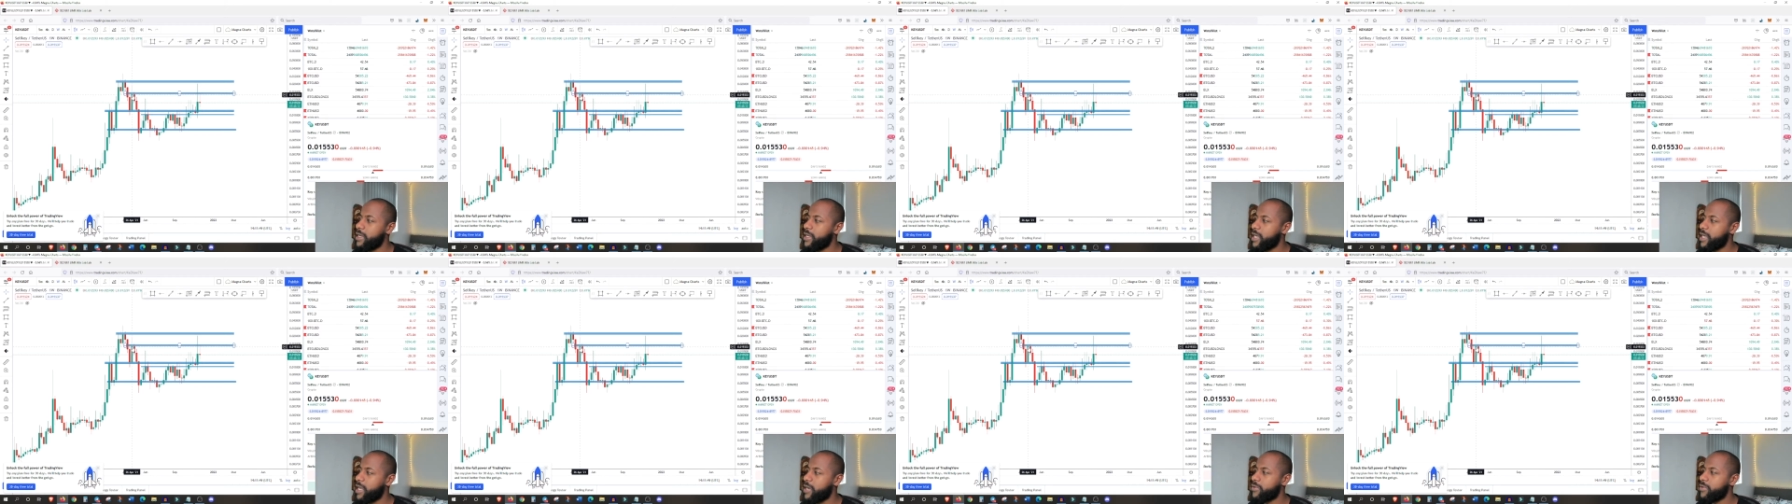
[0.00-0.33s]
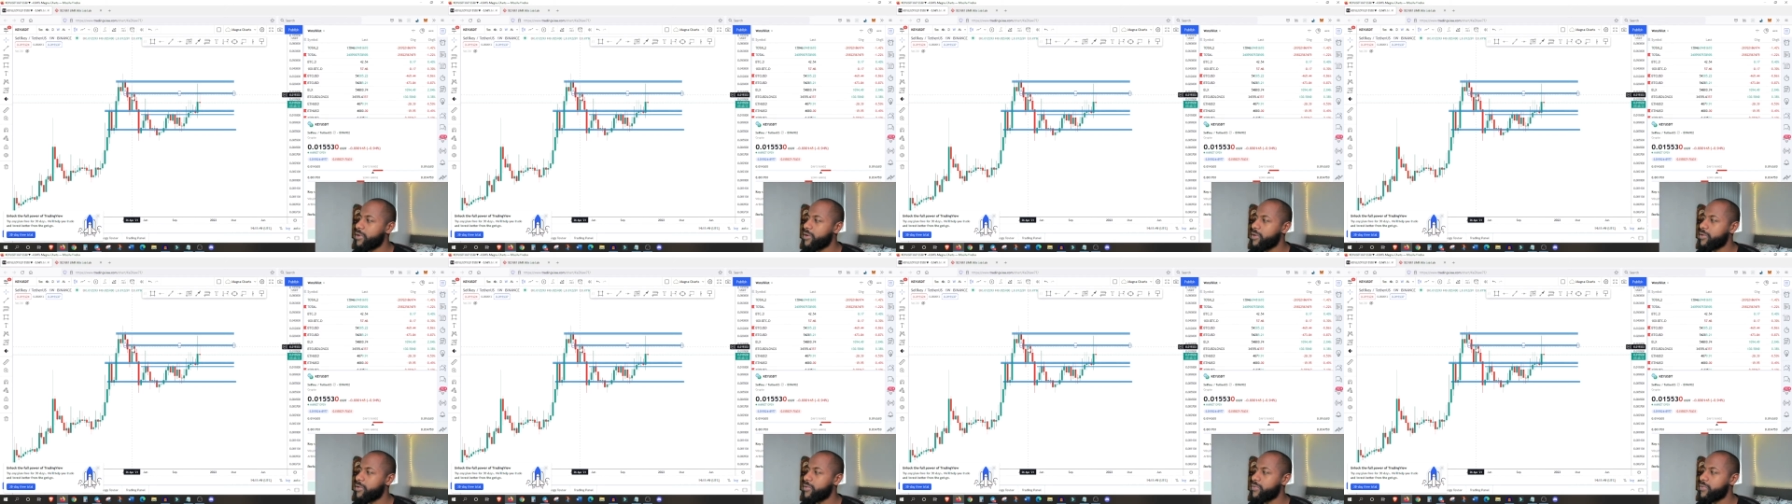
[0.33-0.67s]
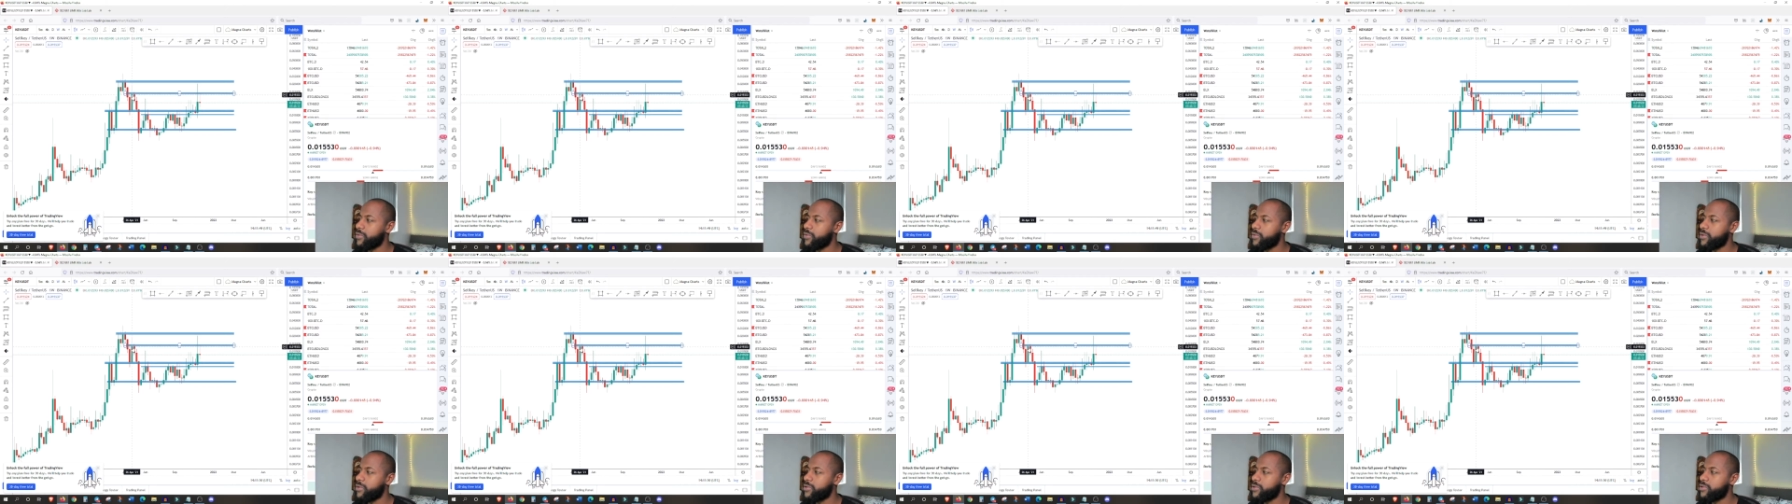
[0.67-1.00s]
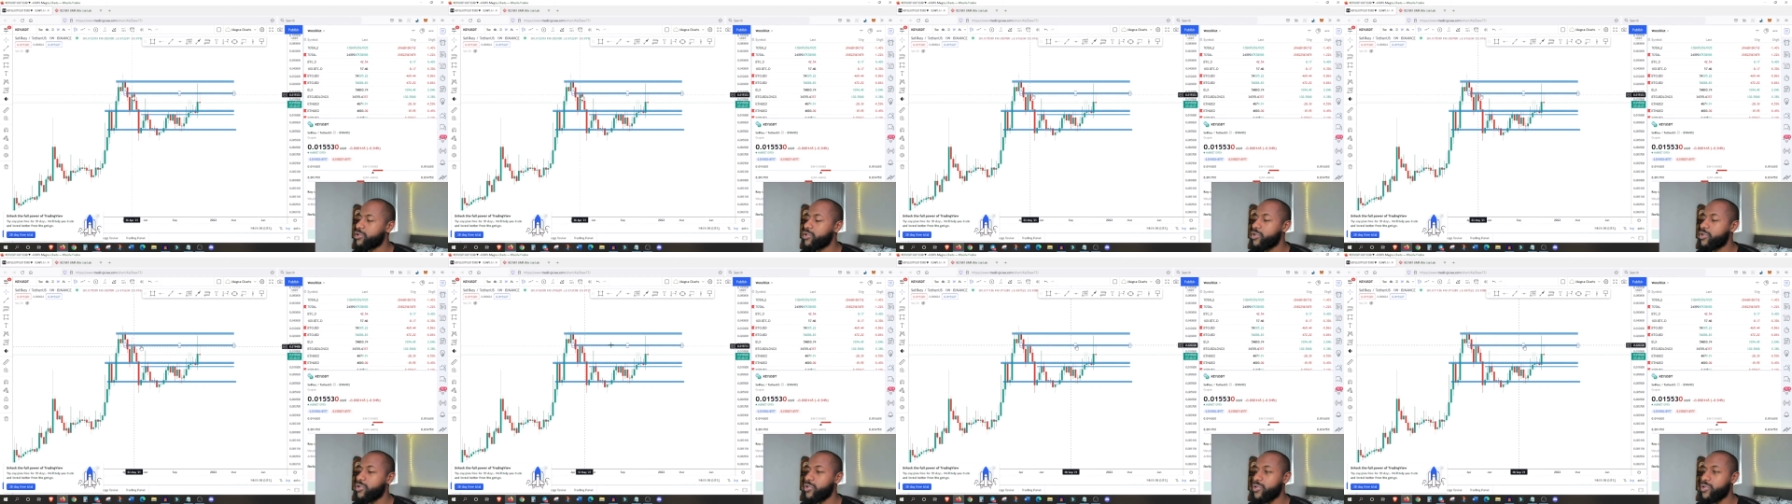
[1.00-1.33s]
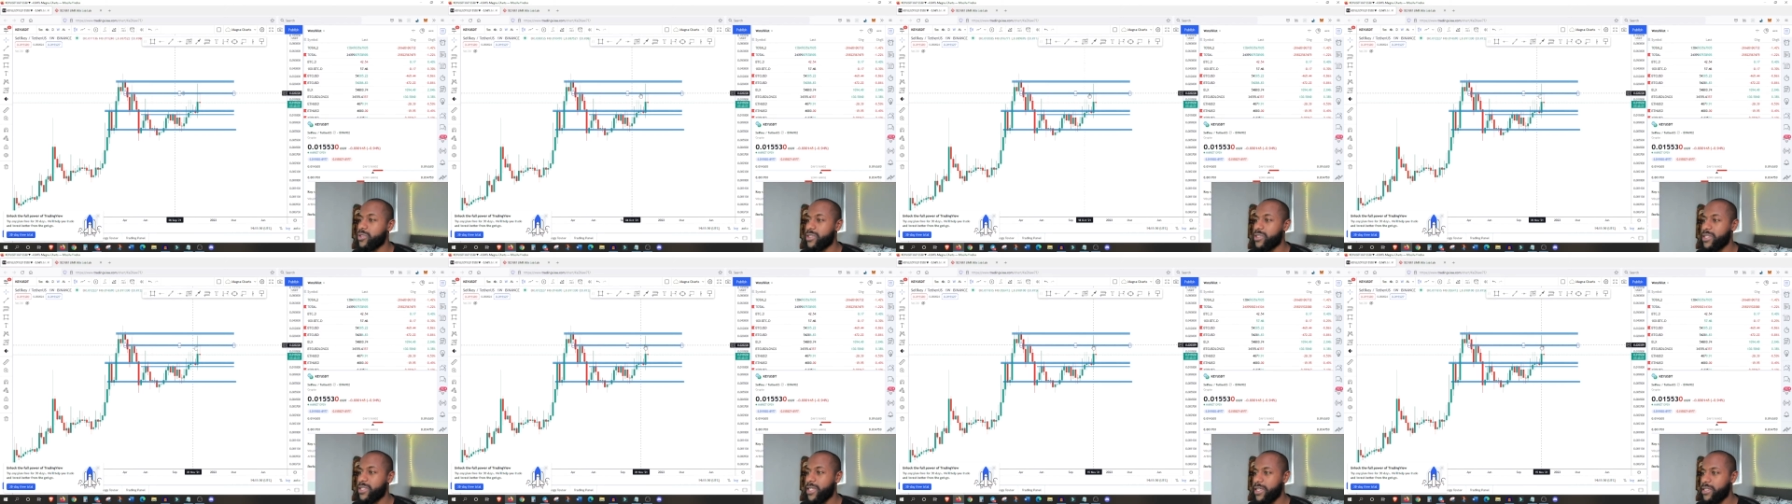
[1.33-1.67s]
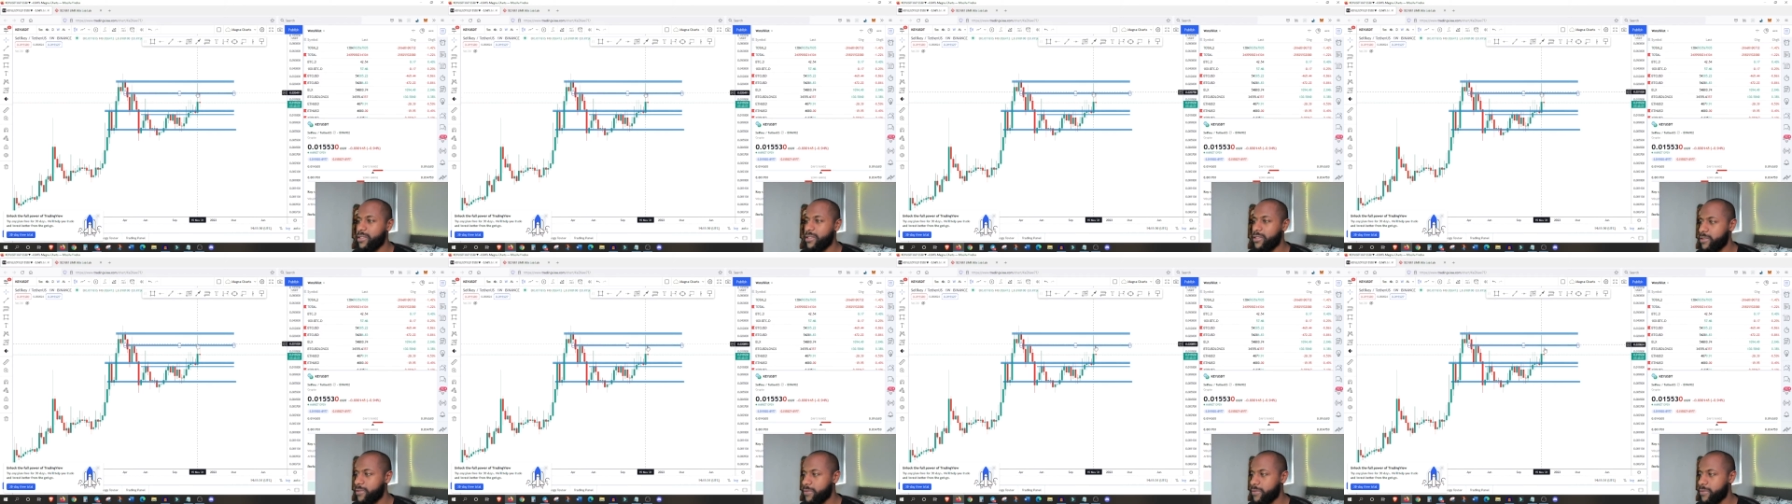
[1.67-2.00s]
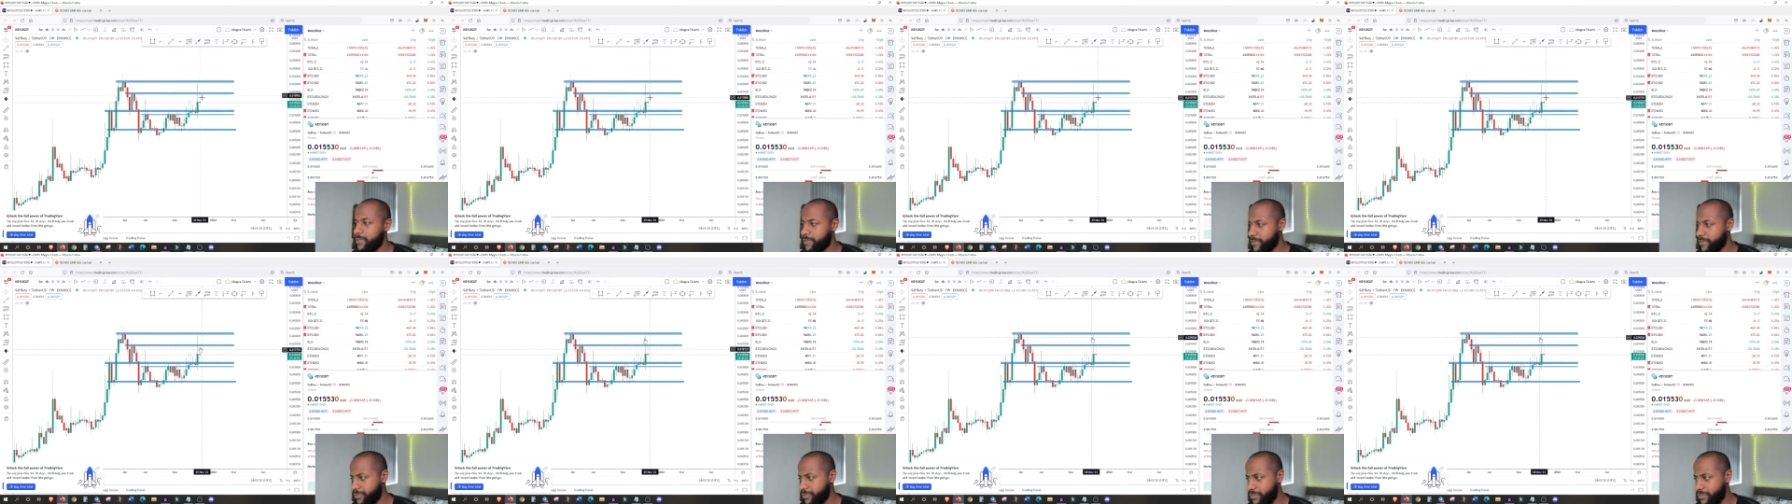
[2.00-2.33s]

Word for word: key level of 2 cents.